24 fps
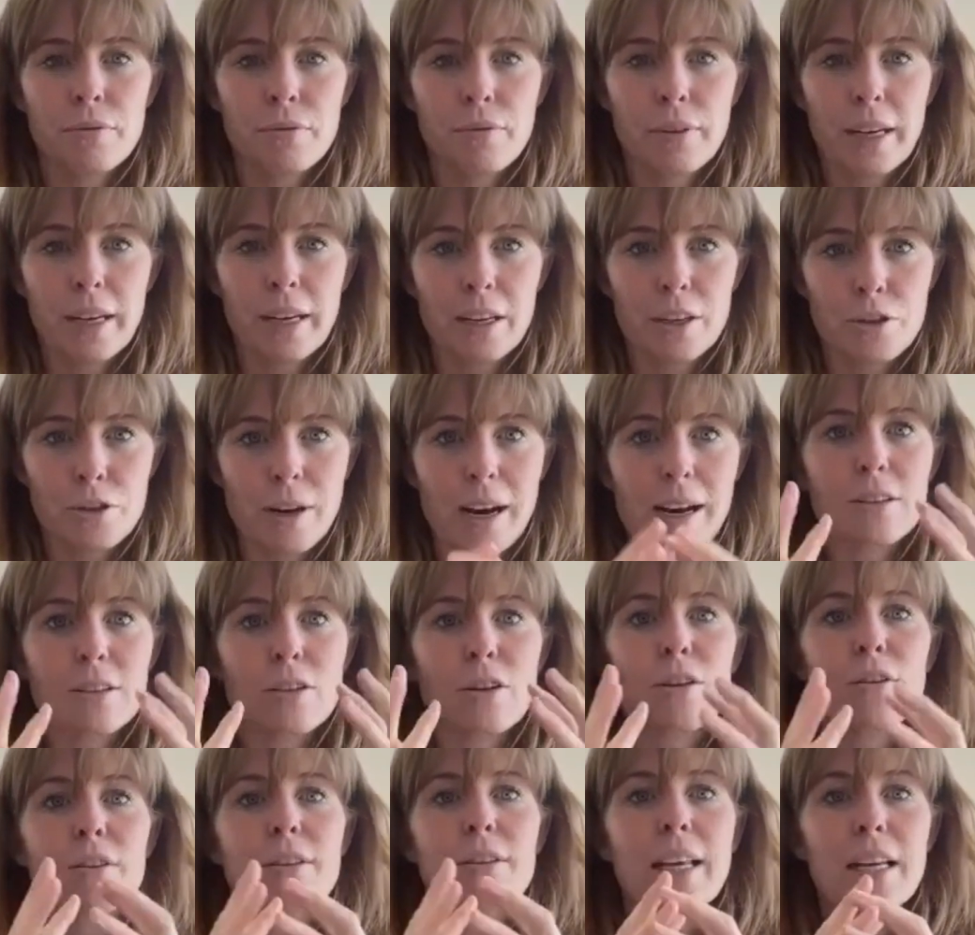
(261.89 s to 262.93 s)
it contracts,
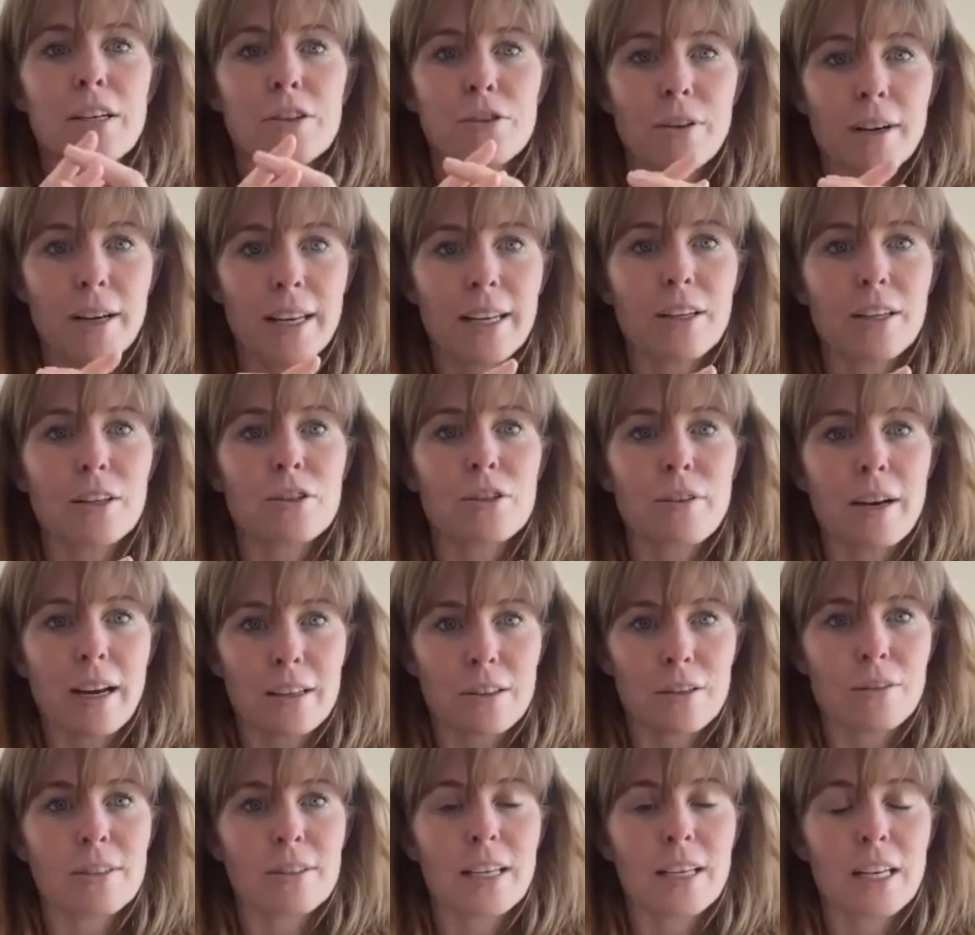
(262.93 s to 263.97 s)
concentrically
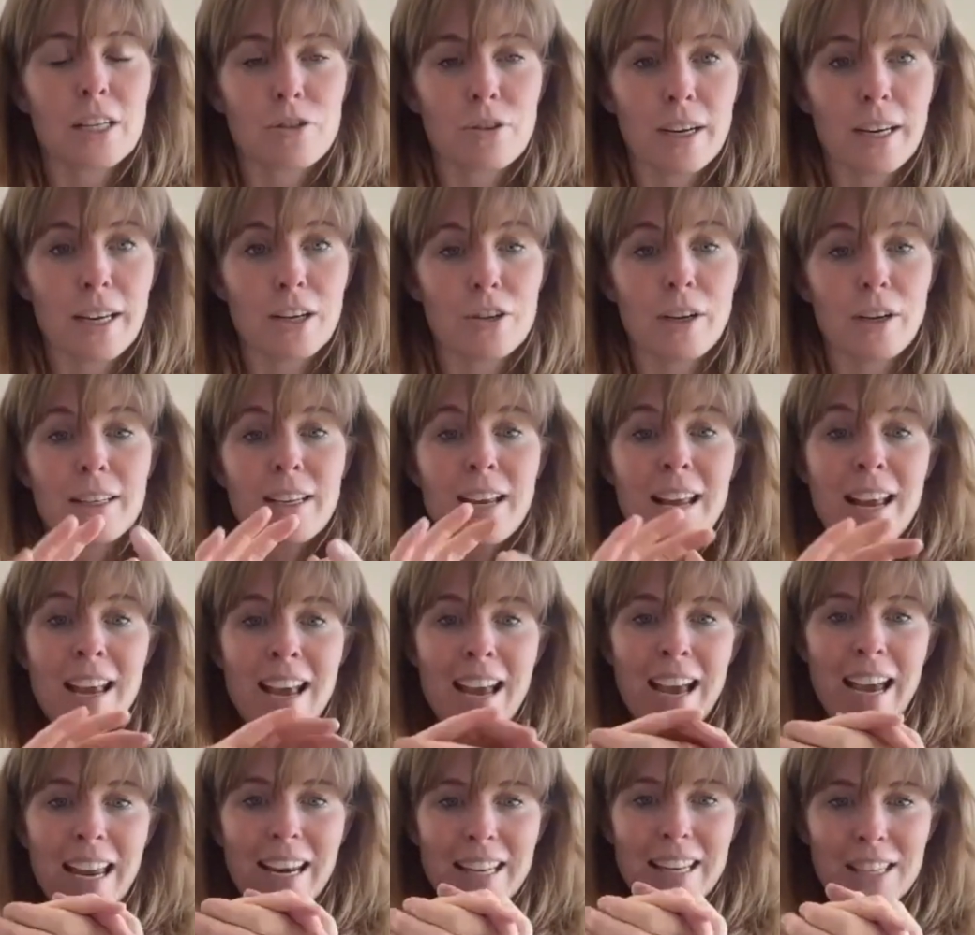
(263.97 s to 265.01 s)
contracts.
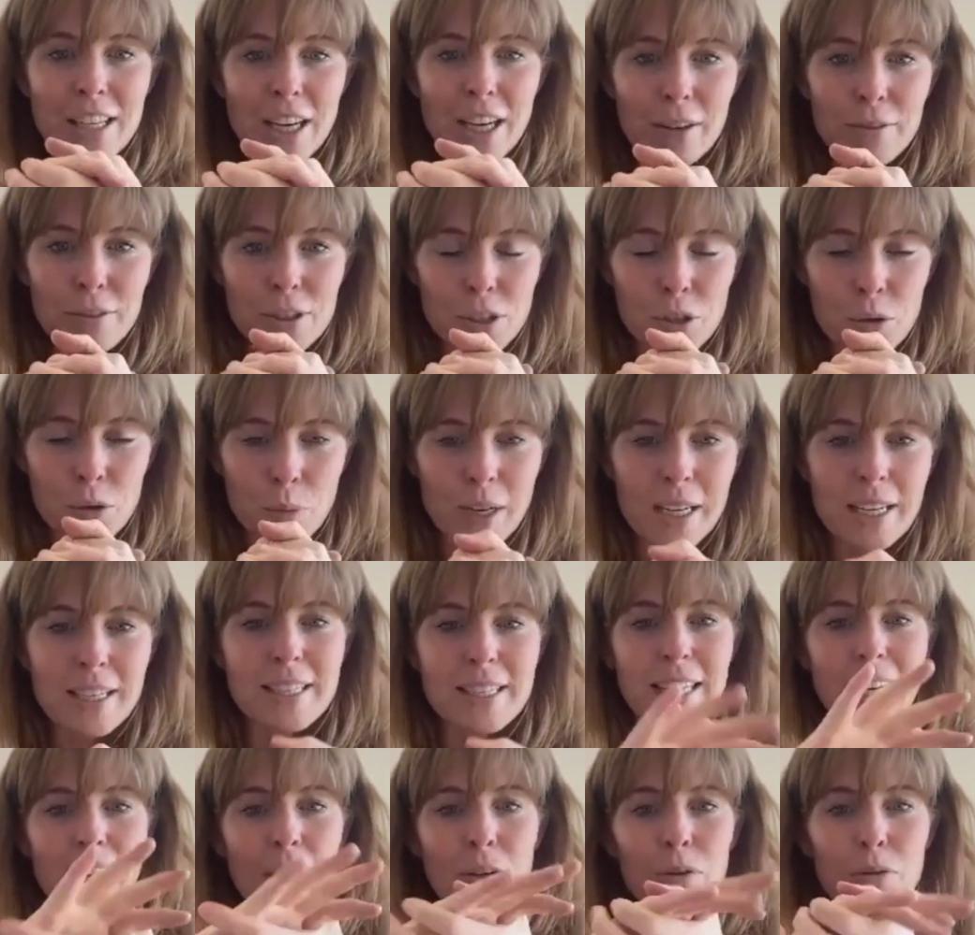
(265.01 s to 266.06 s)
And it's kind of
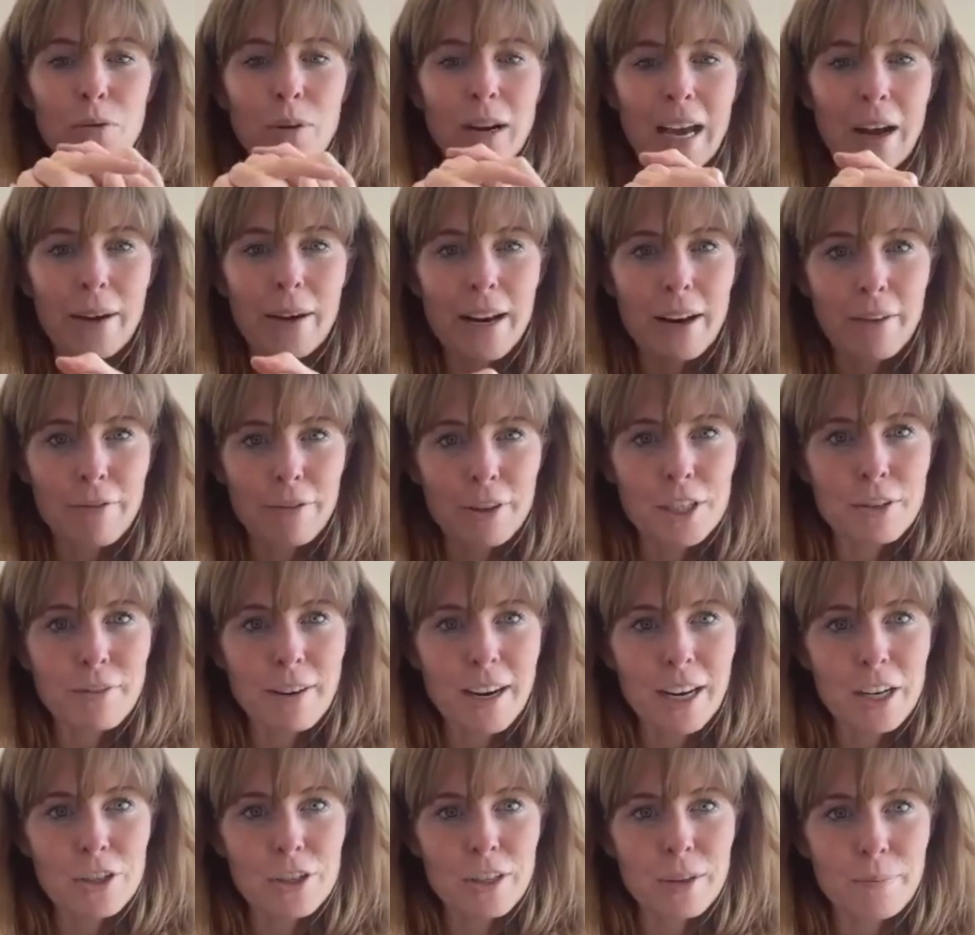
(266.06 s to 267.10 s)
squeezing it all out in every
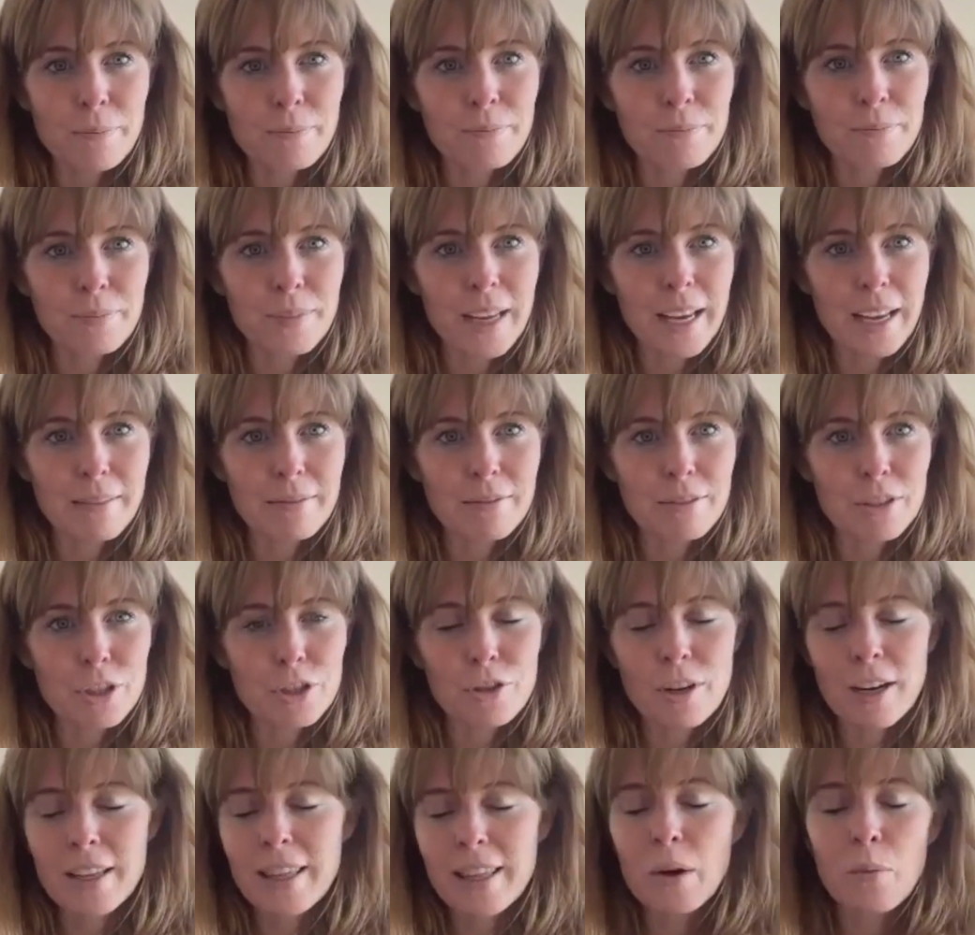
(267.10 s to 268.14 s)
direction. Yeah, just
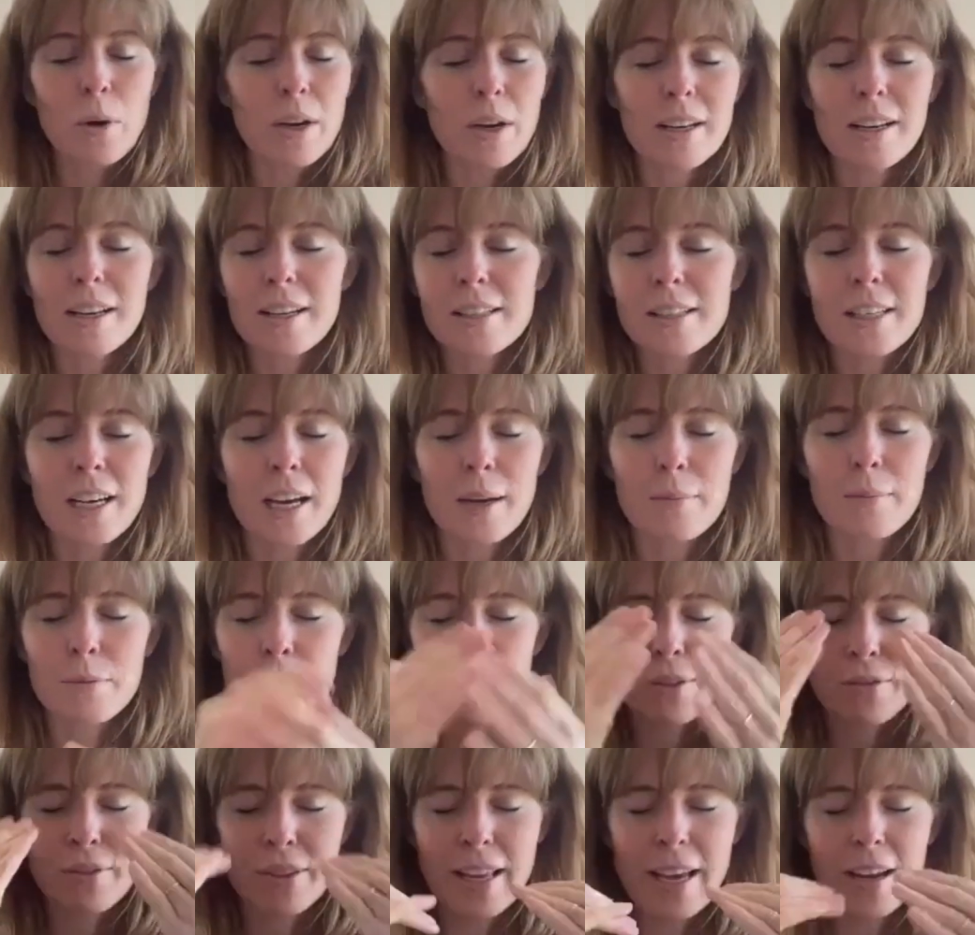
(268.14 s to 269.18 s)
try that one last time,
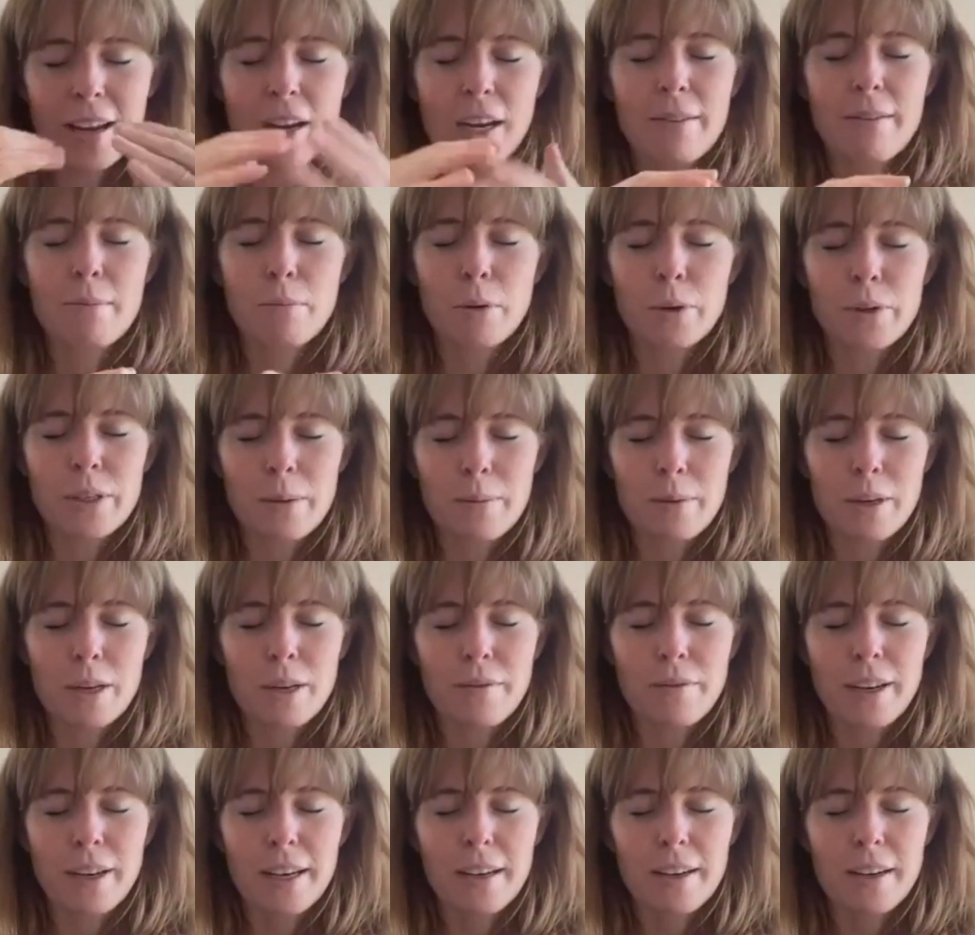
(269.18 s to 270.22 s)
just for that kind of embodiment
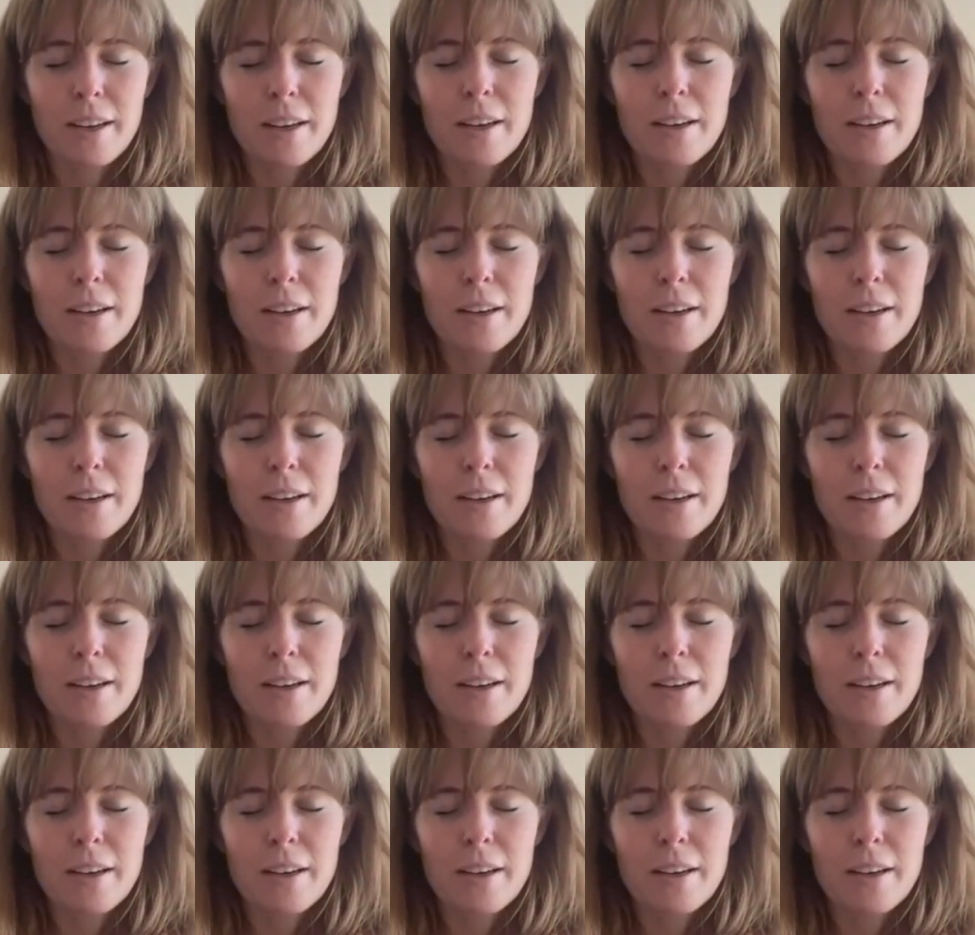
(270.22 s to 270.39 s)
of it.